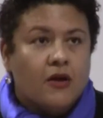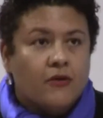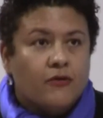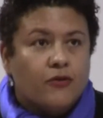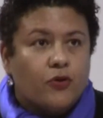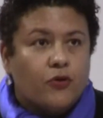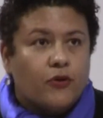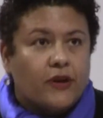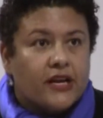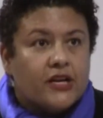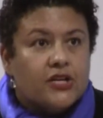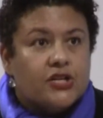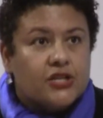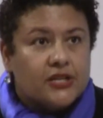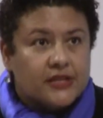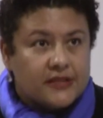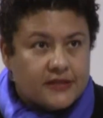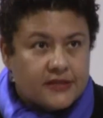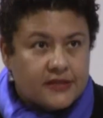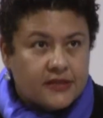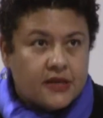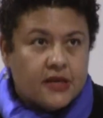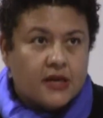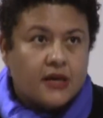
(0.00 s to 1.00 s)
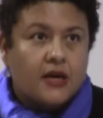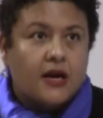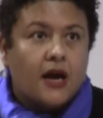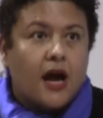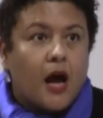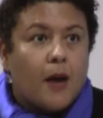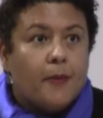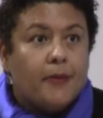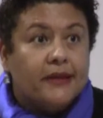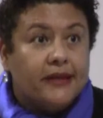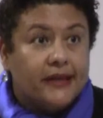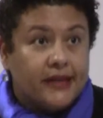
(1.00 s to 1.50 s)
voracious,
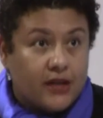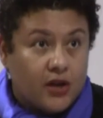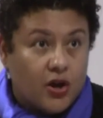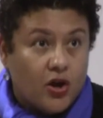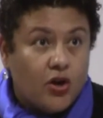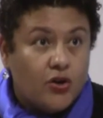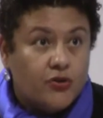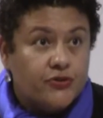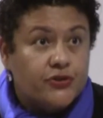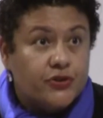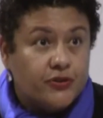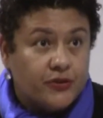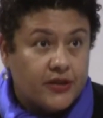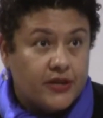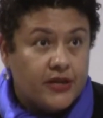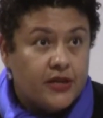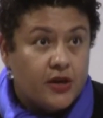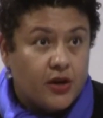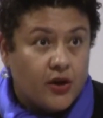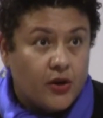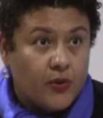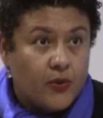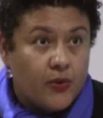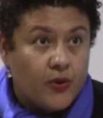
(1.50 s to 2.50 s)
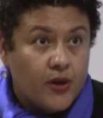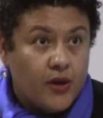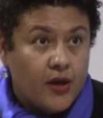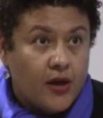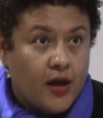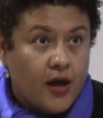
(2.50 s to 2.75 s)
gobbling alter ego.